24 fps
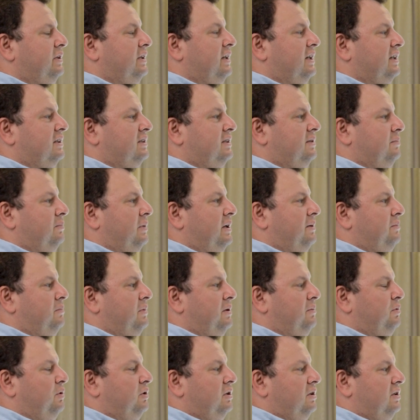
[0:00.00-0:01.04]
Yes, the
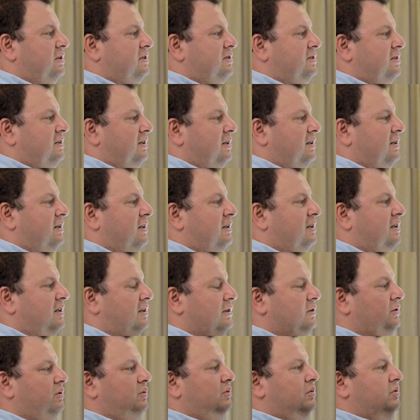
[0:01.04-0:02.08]
maybe only thing he
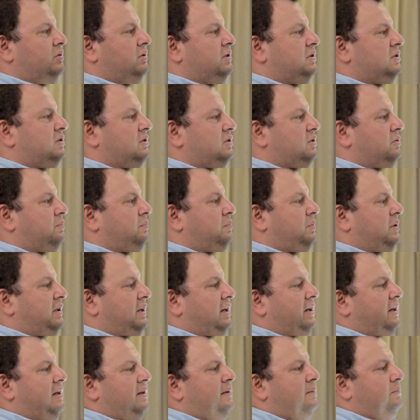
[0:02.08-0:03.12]
can do is to
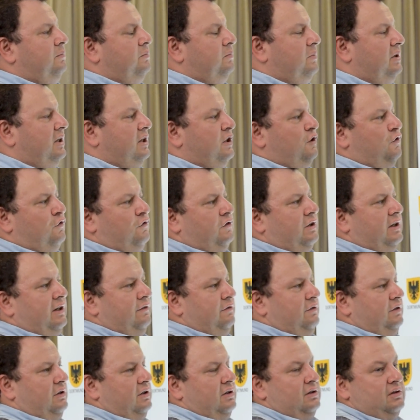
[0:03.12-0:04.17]
play h5
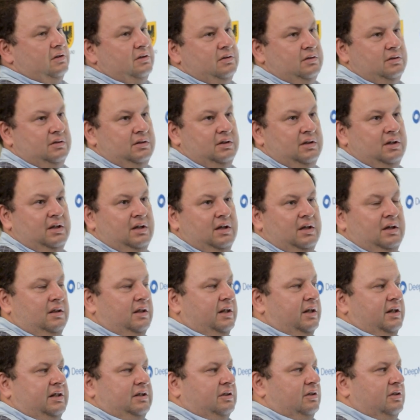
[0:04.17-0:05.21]
here,
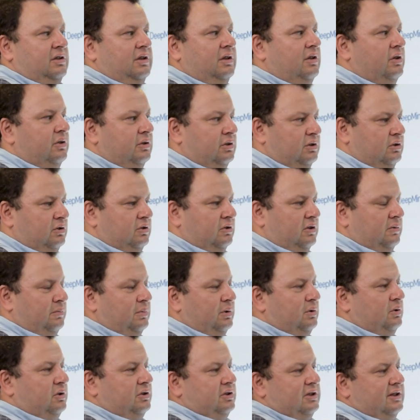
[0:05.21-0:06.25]
like in the long term,
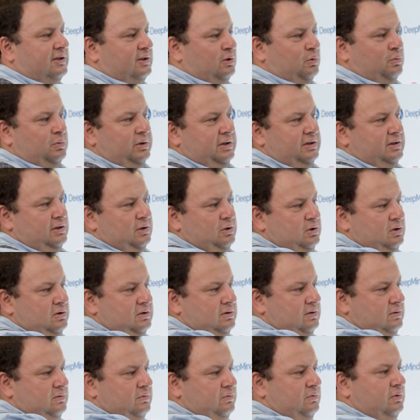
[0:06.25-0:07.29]
because otherwise I
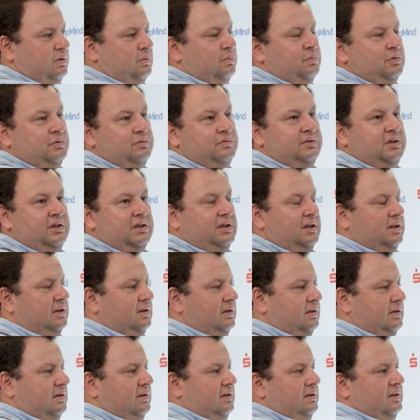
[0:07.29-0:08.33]
just will move the
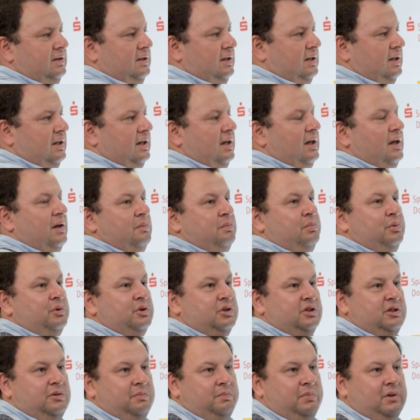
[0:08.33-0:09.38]
king,
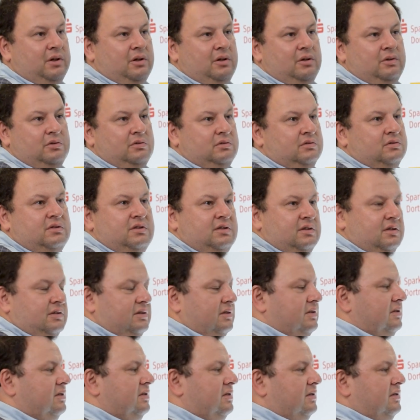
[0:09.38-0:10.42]
push the pawns,
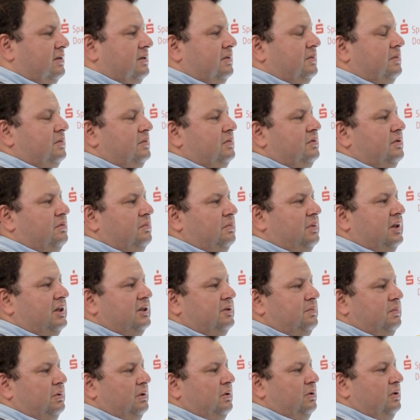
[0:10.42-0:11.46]
and
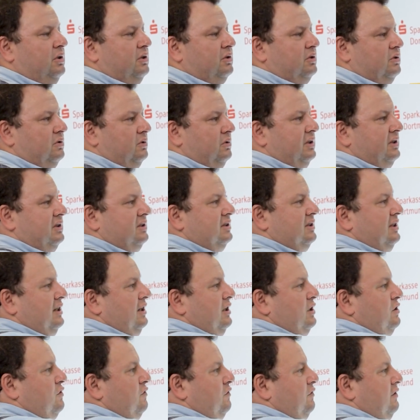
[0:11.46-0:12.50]
must be lost. So let's
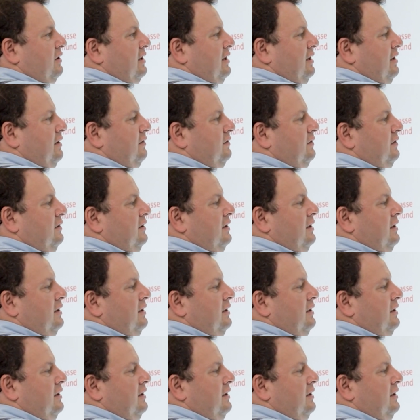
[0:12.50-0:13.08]
say h5,